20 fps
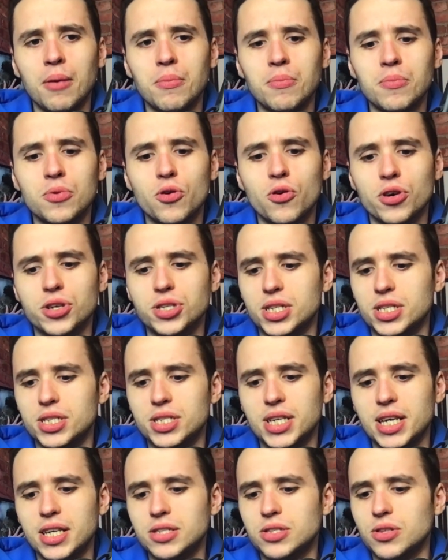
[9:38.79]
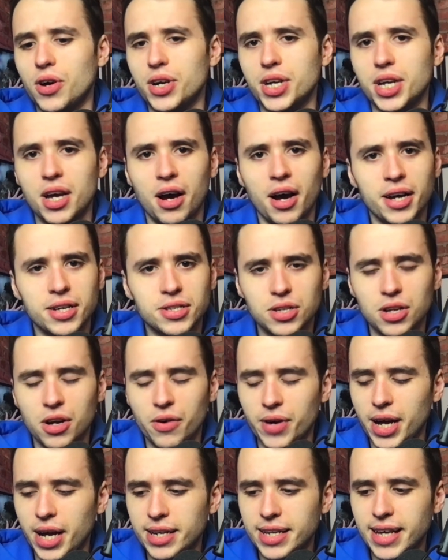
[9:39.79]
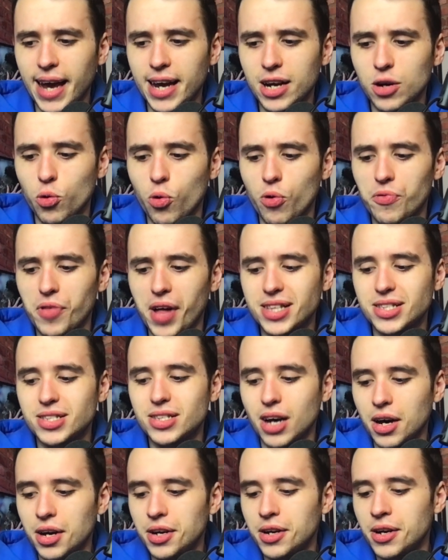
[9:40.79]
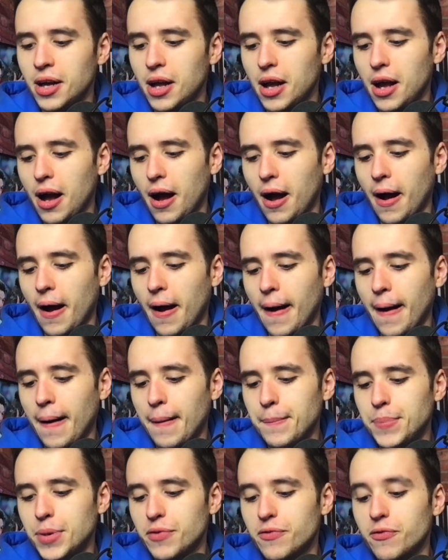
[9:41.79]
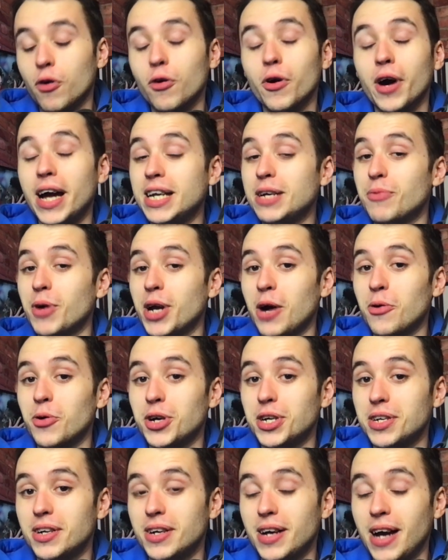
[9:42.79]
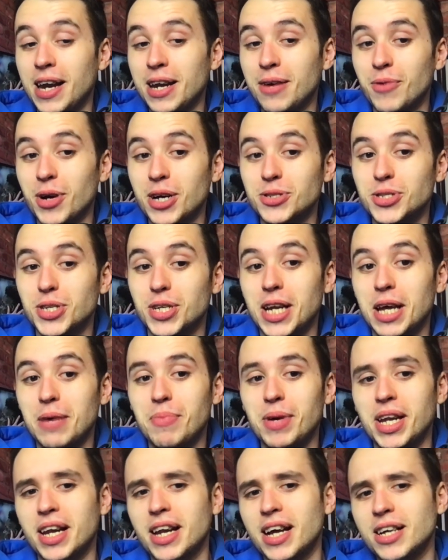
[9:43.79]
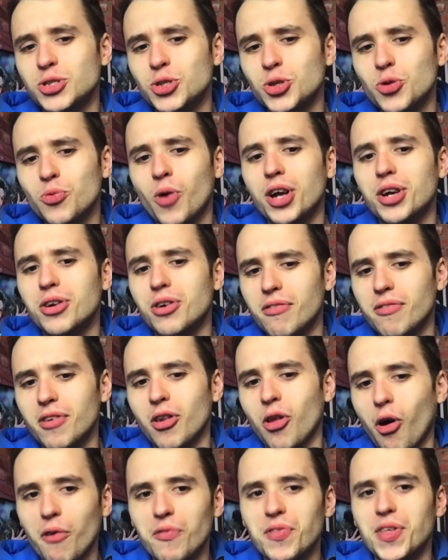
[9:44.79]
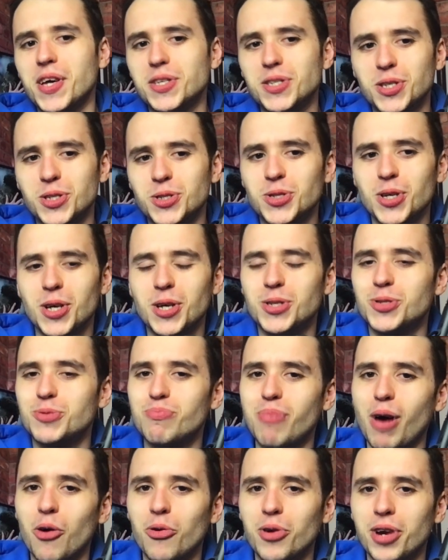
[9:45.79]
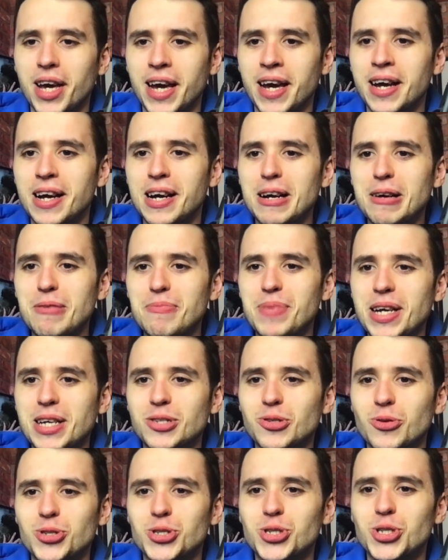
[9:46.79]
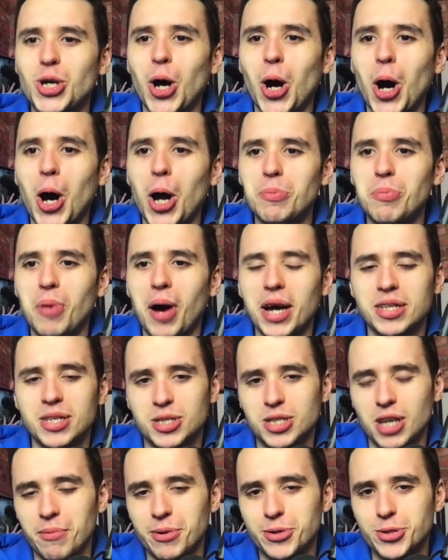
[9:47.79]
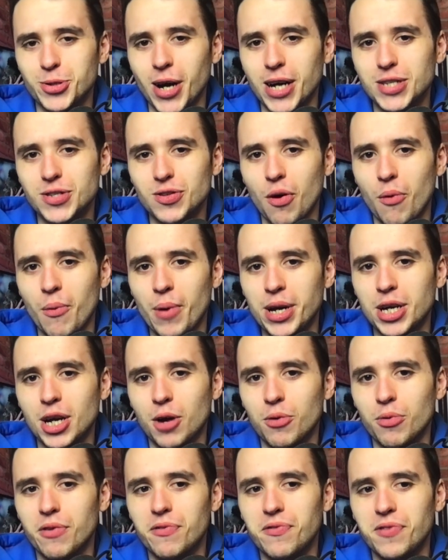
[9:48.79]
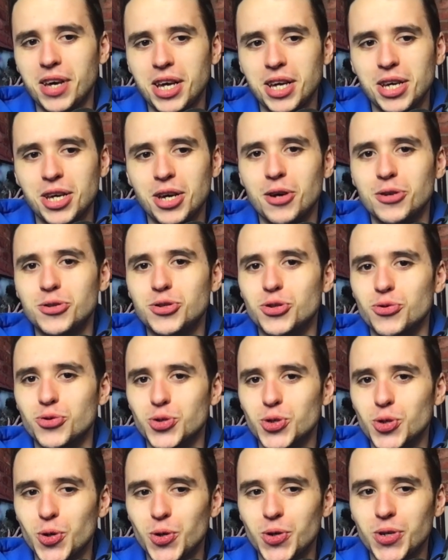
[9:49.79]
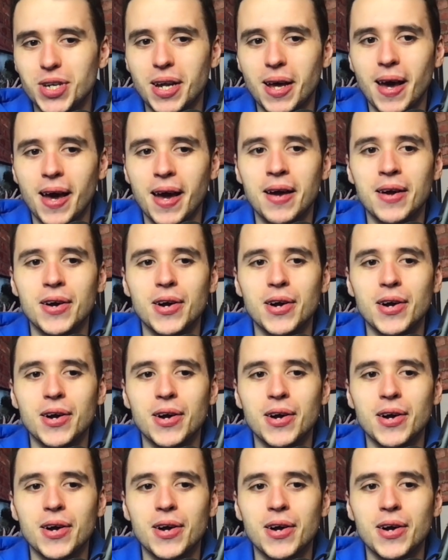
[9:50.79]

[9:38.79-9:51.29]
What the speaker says: crossing the T's, dotting the I's, and getting all of that done before anyone else can nip in. And I do wonder if a lot of this is Bowley being sort of scarred by the summer transfer window. Rafinha, Jules Koundé,